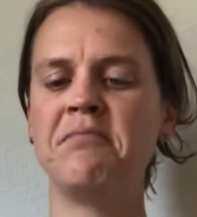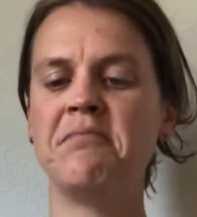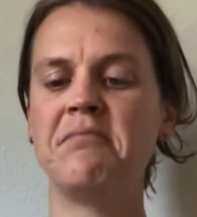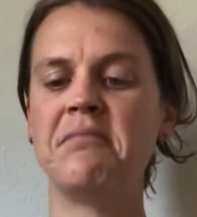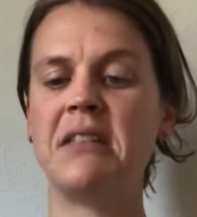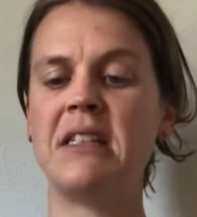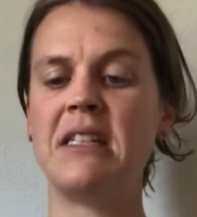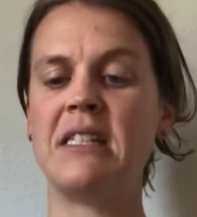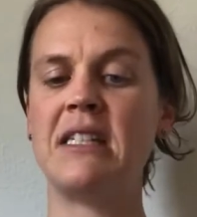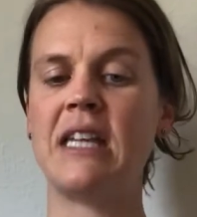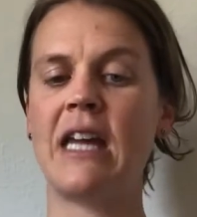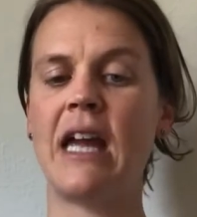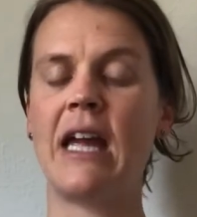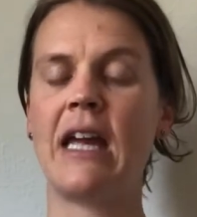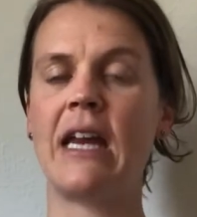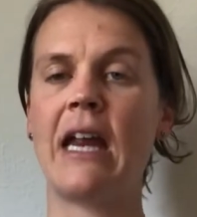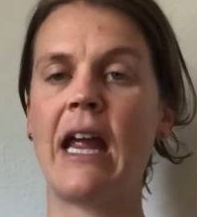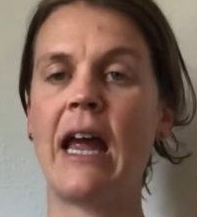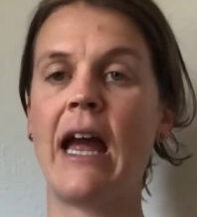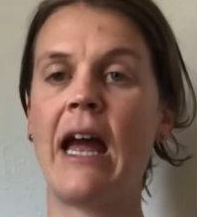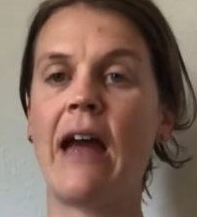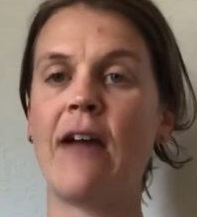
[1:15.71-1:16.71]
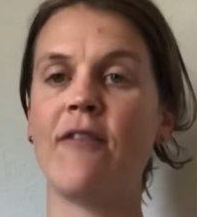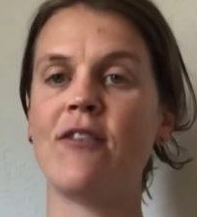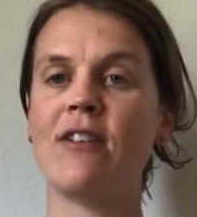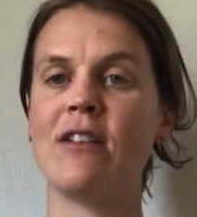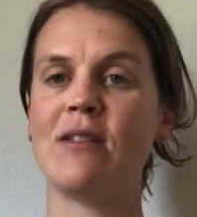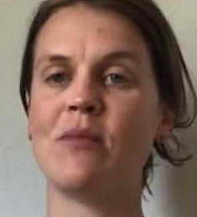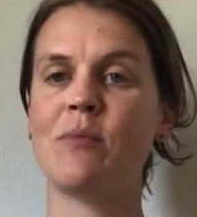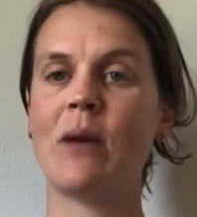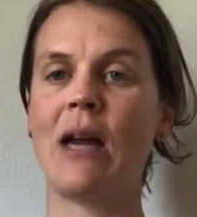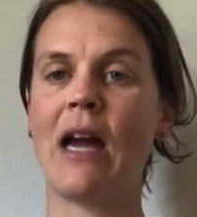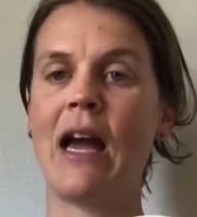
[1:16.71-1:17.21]
a day and a half has
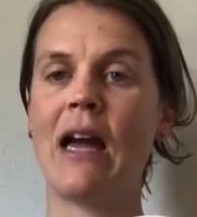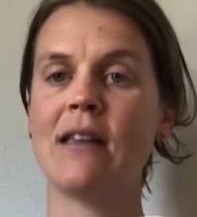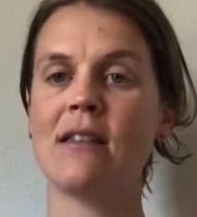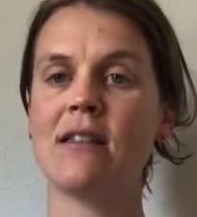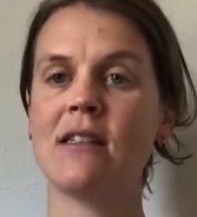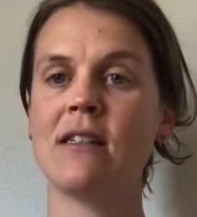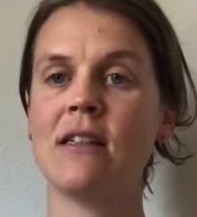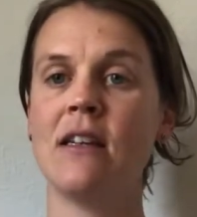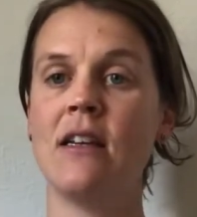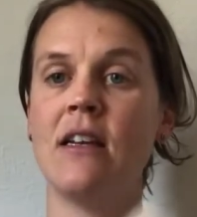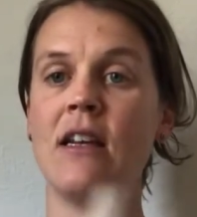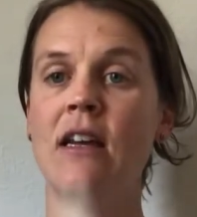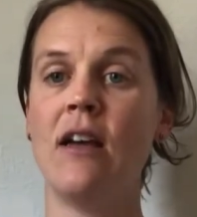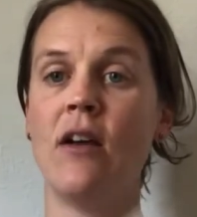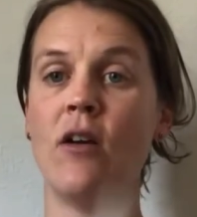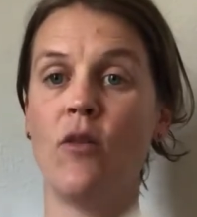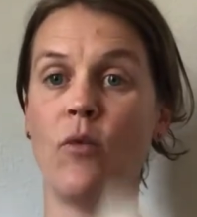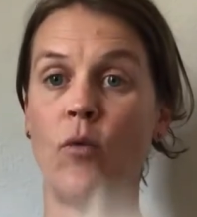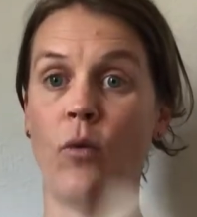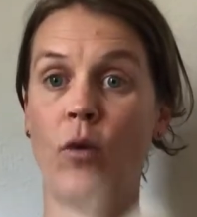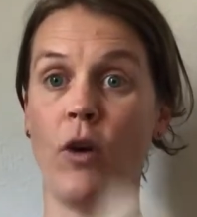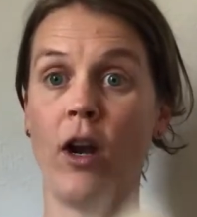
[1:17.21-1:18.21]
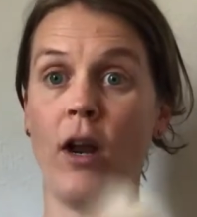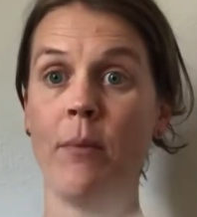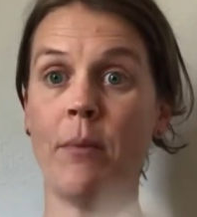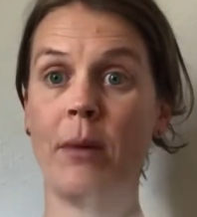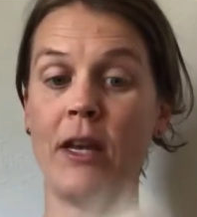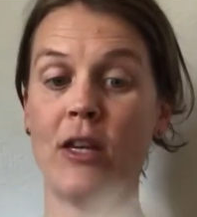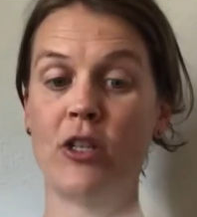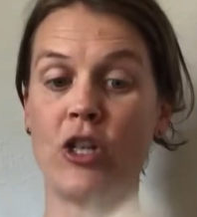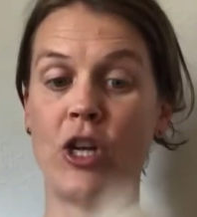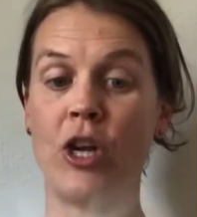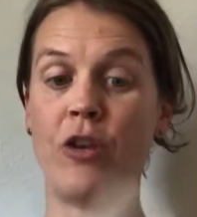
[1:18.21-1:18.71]
passed. We're on
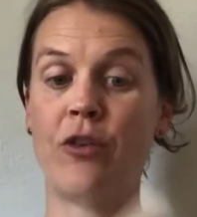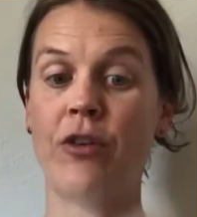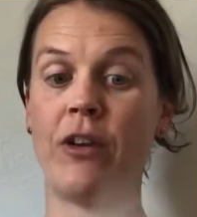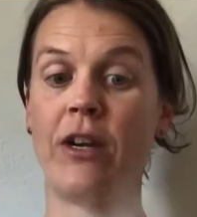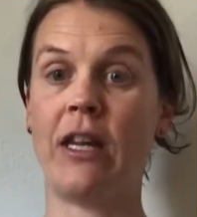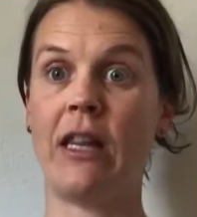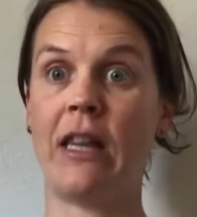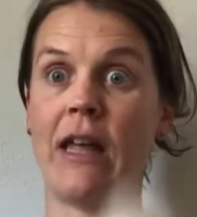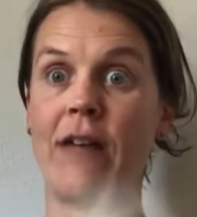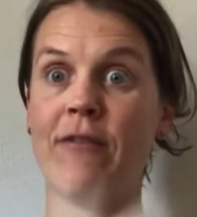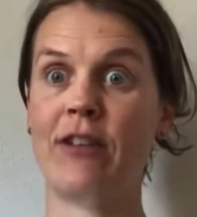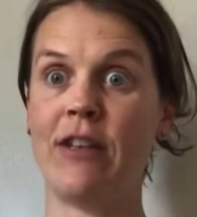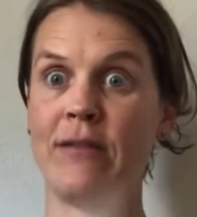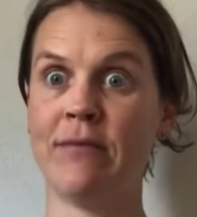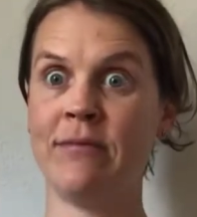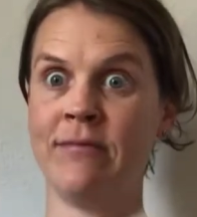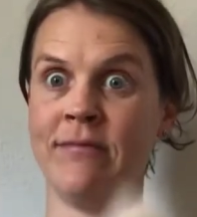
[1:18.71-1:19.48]
page 111.